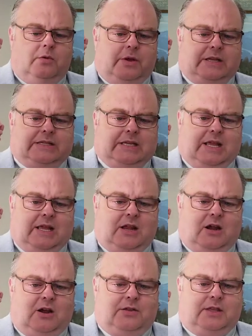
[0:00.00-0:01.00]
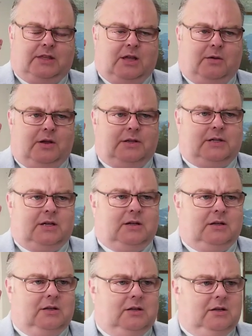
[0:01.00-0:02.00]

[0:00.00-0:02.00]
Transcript: We see here that there was a,